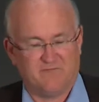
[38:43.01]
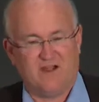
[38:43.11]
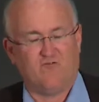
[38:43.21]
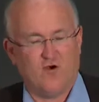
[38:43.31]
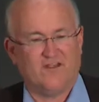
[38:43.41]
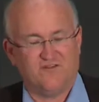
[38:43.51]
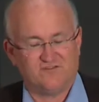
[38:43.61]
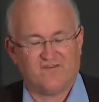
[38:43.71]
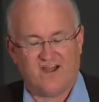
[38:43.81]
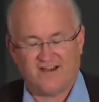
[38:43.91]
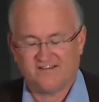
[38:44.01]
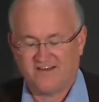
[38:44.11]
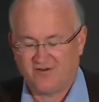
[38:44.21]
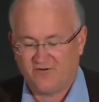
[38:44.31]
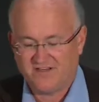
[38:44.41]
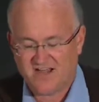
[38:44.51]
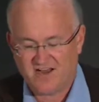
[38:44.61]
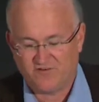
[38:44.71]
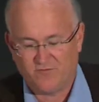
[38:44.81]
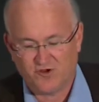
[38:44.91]
avoid those fines and increase
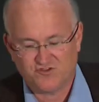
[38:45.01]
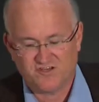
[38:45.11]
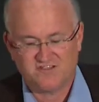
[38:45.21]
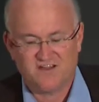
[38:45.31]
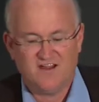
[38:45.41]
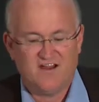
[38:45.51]
contributions.